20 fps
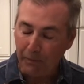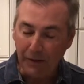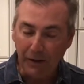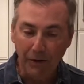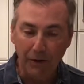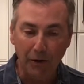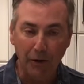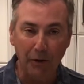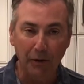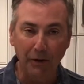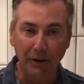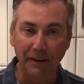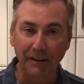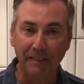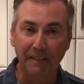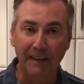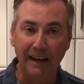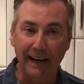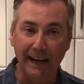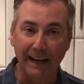Oh,
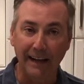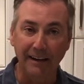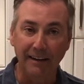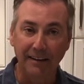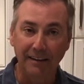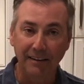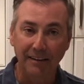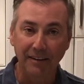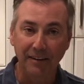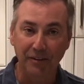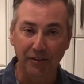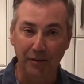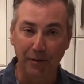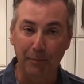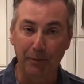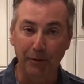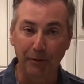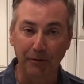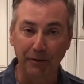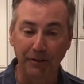and that is the
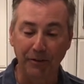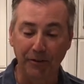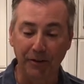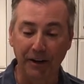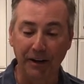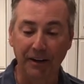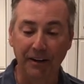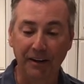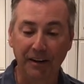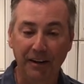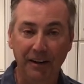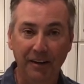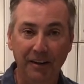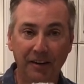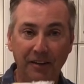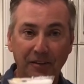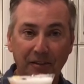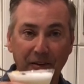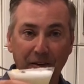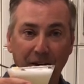perfect drink.
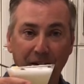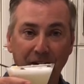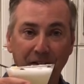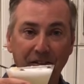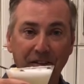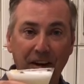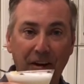So here's to